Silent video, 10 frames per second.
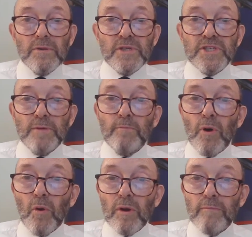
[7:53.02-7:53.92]
The
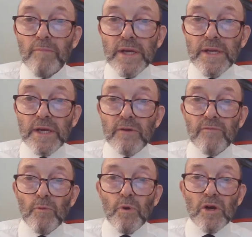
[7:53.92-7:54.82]
symbolic meaning of
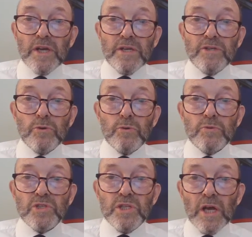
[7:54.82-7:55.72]
the working
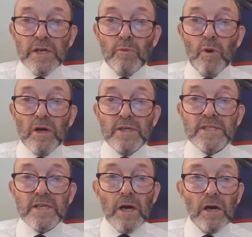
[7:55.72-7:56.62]
tools
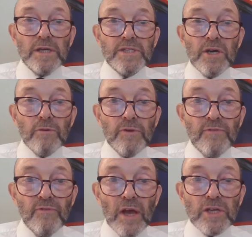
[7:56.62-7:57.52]
likewise guides our
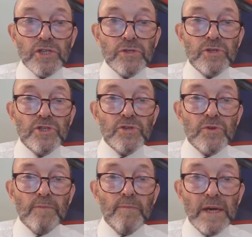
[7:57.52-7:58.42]
reflections to
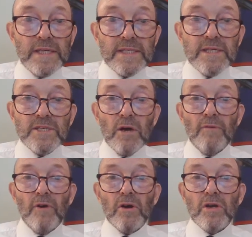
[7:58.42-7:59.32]
the basis
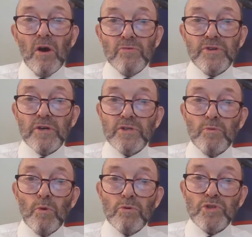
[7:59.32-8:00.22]
of our conduct
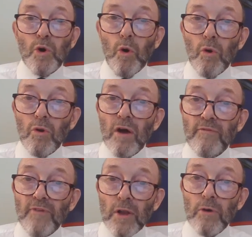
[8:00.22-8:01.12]
towards all our
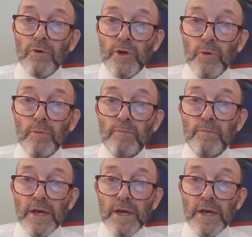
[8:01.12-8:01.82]
fellow human